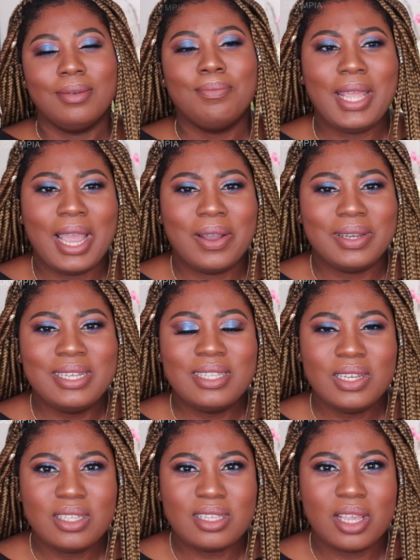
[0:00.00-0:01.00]
Now, is
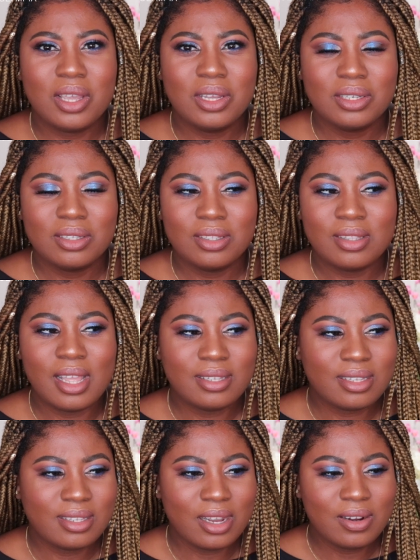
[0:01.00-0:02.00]
it
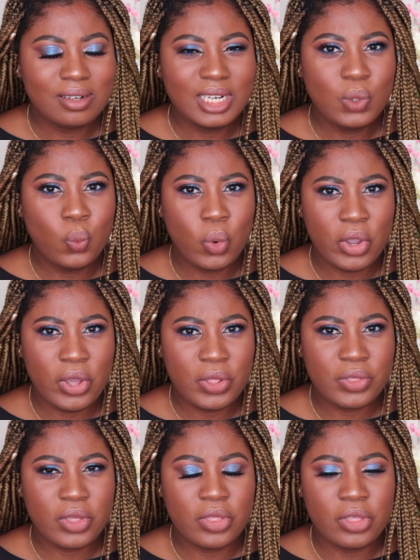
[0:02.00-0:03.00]
necessarily
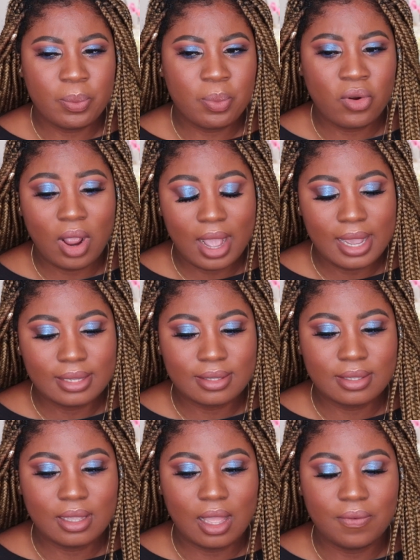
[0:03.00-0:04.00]
worth the
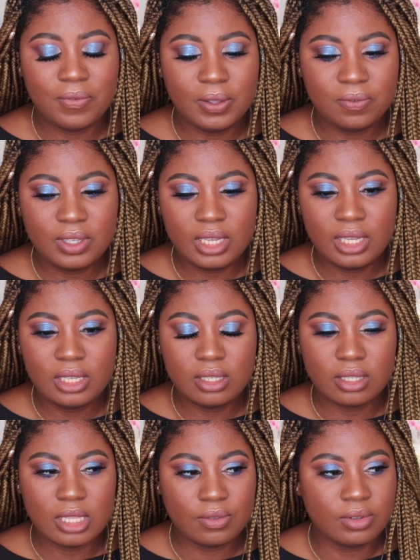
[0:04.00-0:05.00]
price?
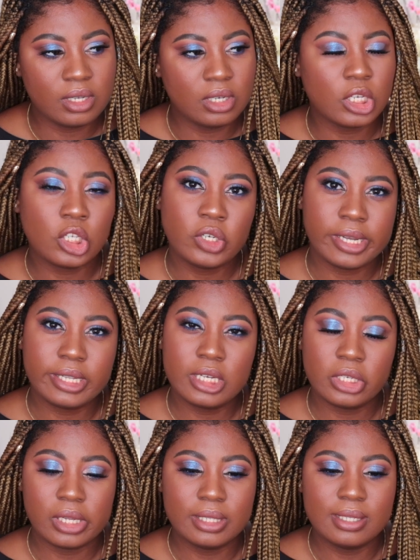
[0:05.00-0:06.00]
$57
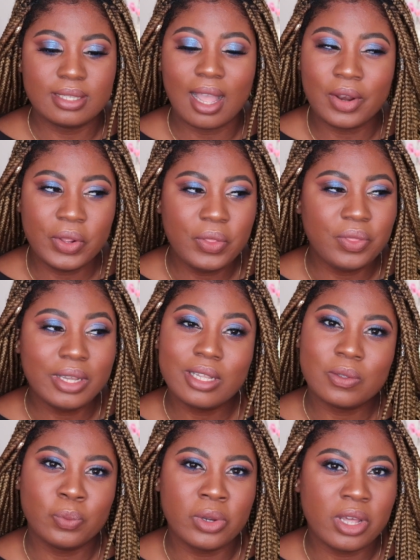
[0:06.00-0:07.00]
Australian. I don't think
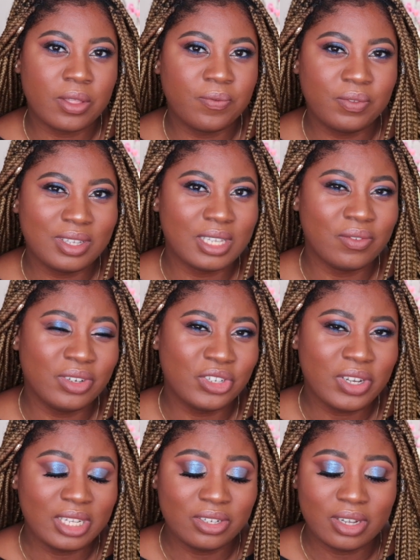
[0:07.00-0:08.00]
it's worth $57
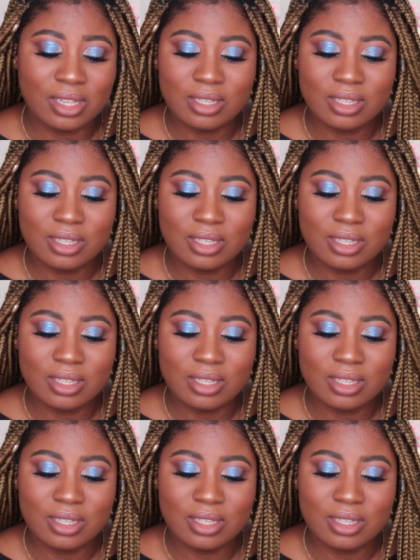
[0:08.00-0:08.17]
Australian.